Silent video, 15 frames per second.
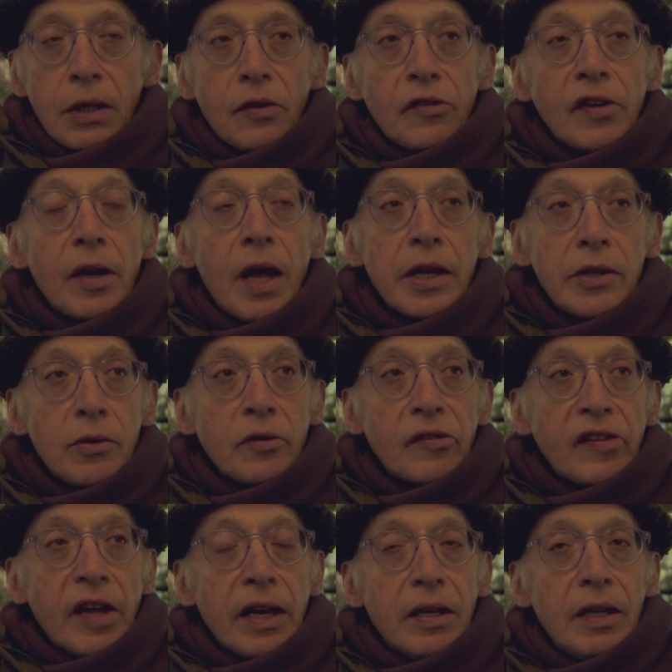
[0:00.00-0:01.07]
So like Jung
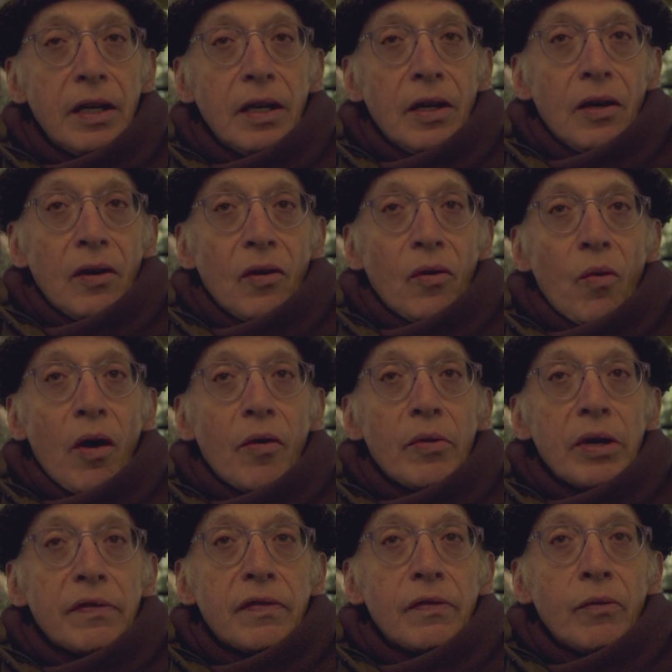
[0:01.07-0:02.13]
said,
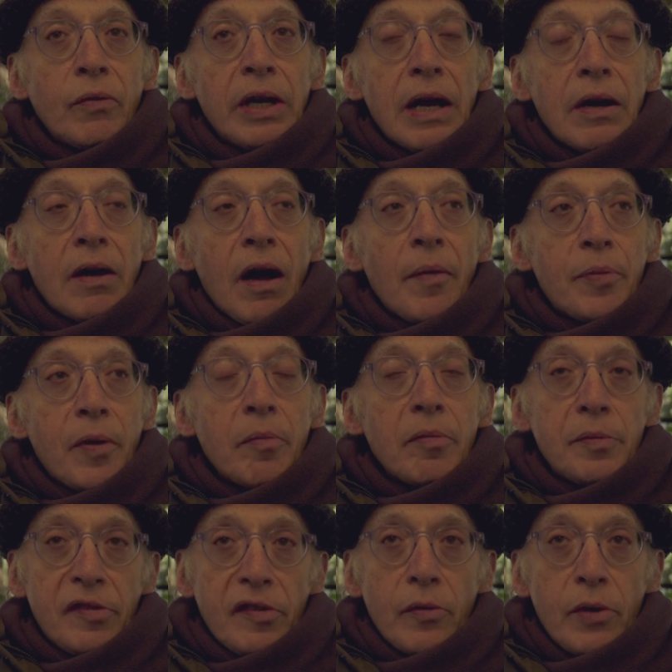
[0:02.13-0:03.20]
our
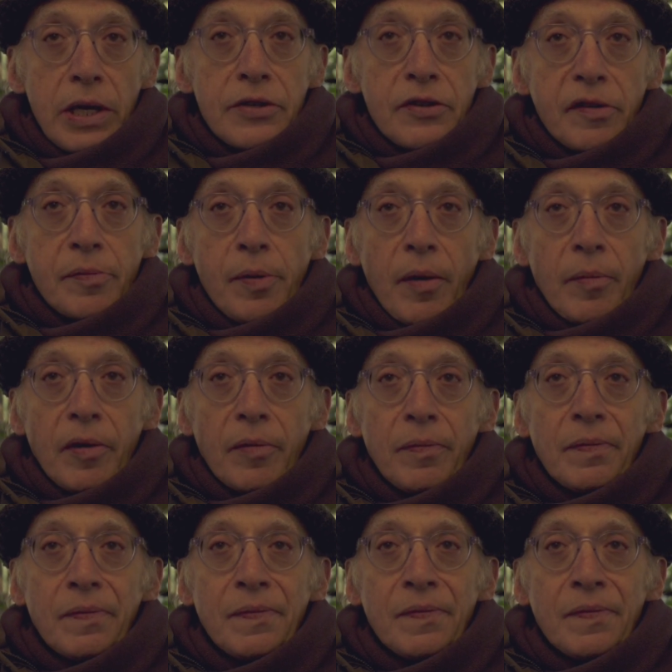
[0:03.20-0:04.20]
problem is a religious problem.